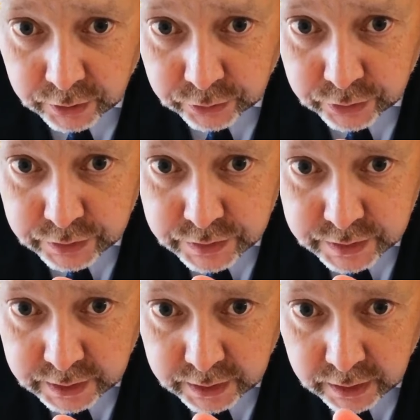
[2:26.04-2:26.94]
you can
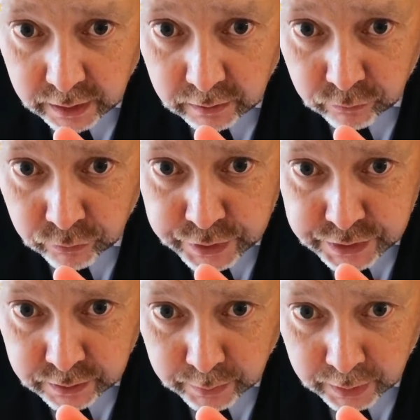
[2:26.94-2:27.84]
see
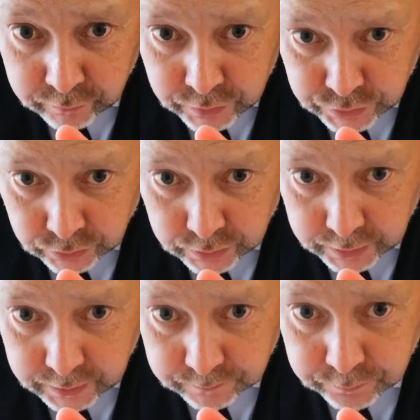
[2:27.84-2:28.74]
written above the
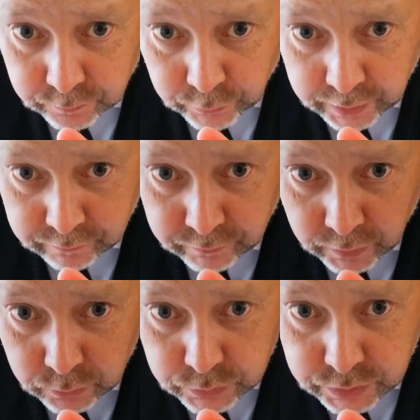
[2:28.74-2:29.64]
socket, we have
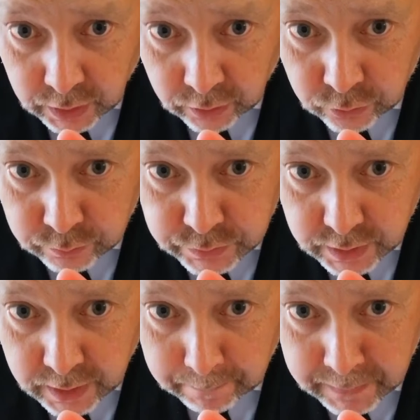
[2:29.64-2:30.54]
volts, ohms
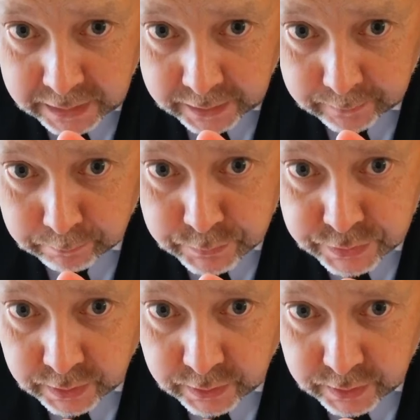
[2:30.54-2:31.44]
and
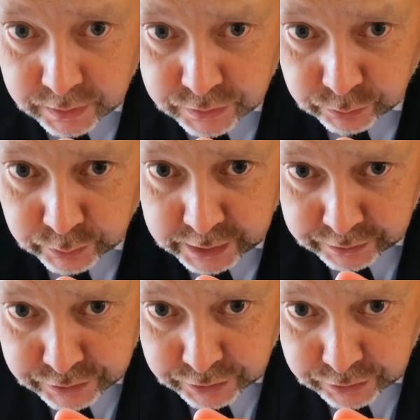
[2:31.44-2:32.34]
milliamps. So we're
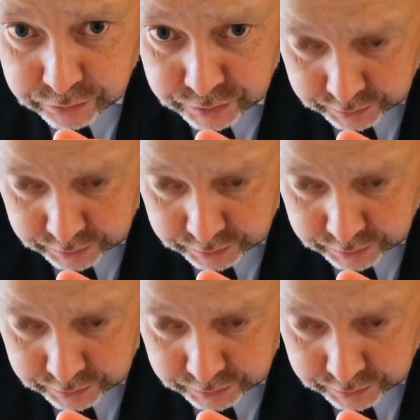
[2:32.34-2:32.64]
going to use